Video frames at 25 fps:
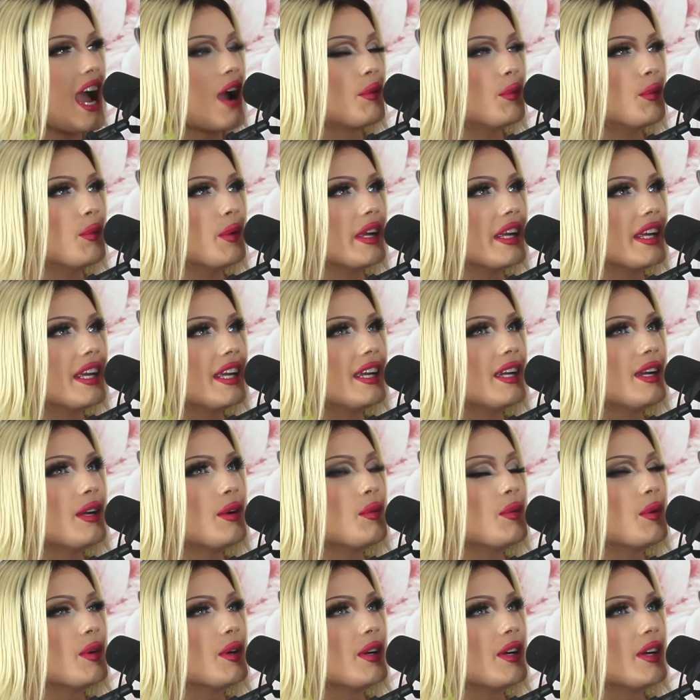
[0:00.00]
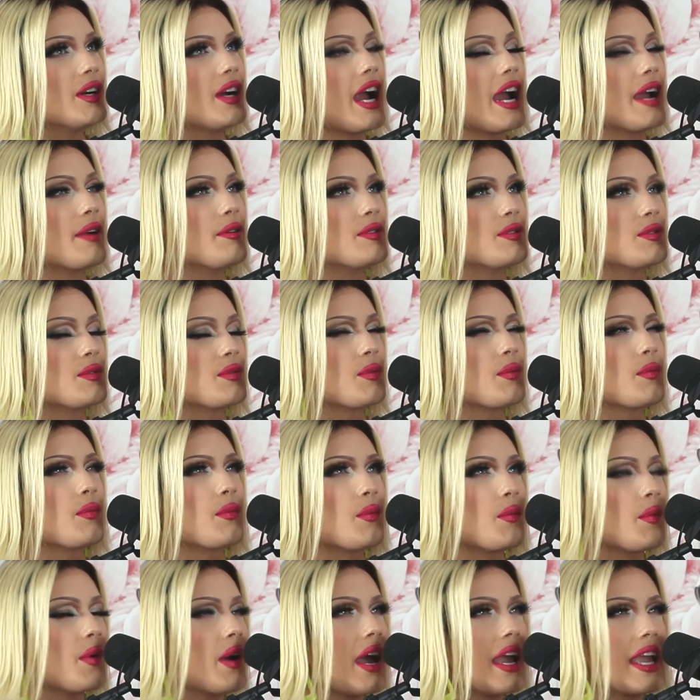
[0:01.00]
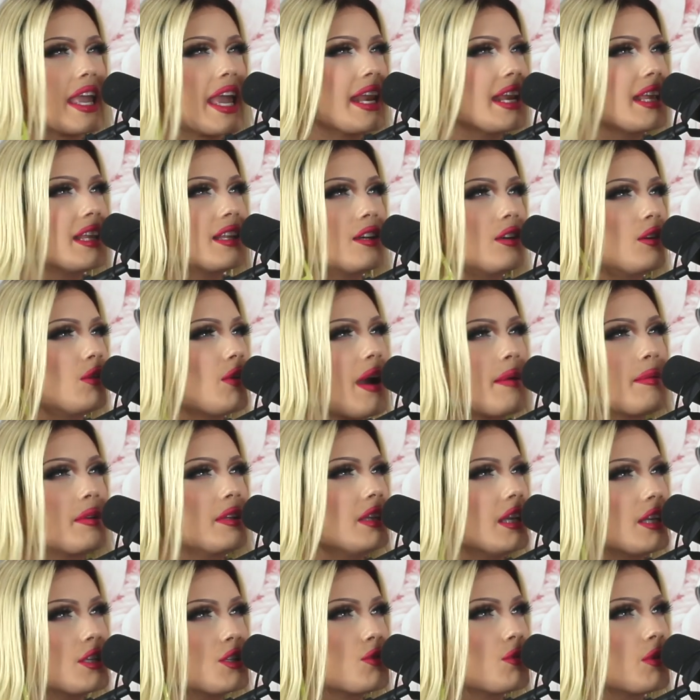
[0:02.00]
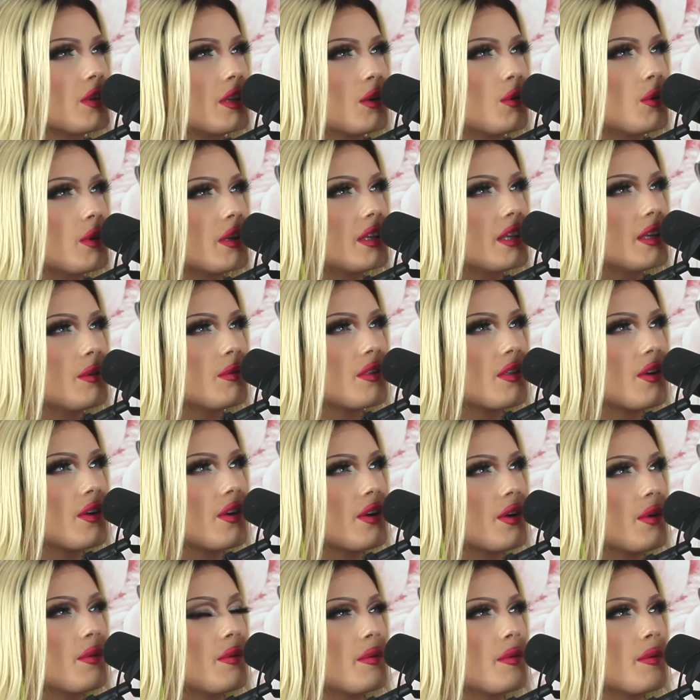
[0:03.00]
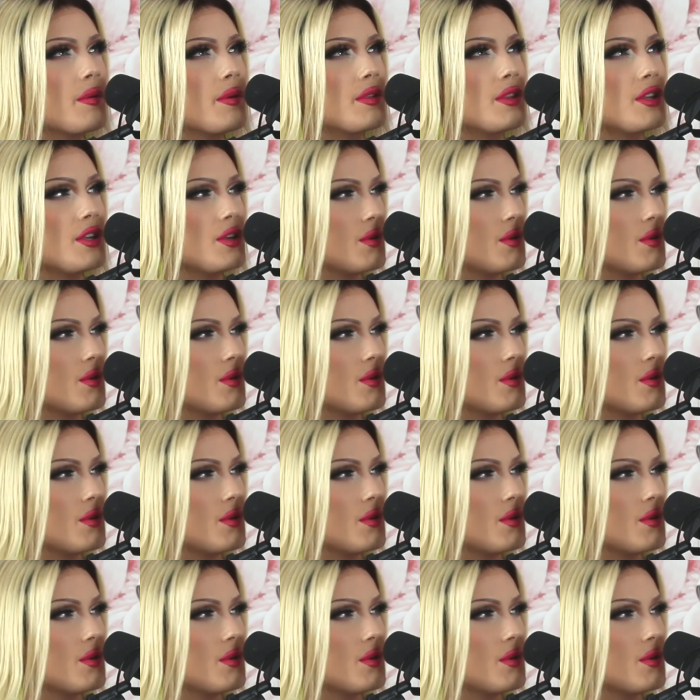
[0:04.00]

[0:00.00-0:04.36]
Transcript: I was grabbing lunch really quickly with her when we were in the